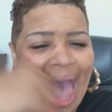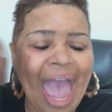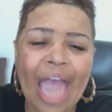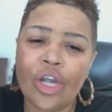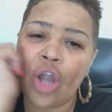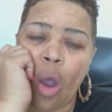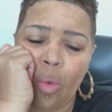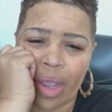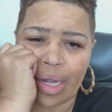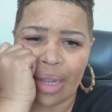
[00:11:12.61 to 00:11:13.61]
I had no
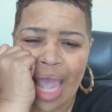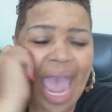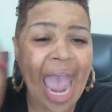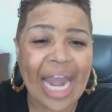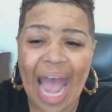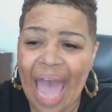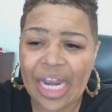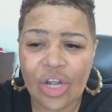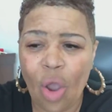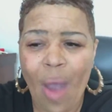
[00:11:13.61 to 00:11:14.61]
one. And I
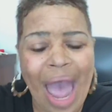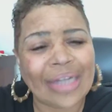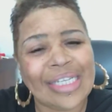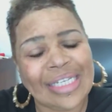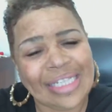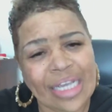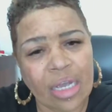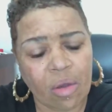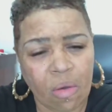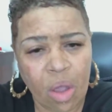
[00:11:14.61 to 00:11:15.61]
didn't know how to
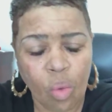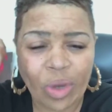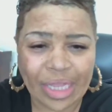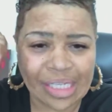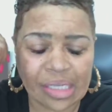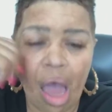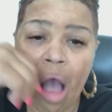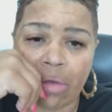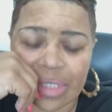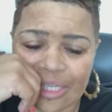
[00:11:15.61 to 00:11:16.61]
deal with this
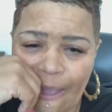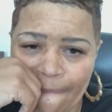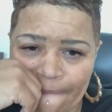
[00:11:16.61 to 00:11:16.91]
loss.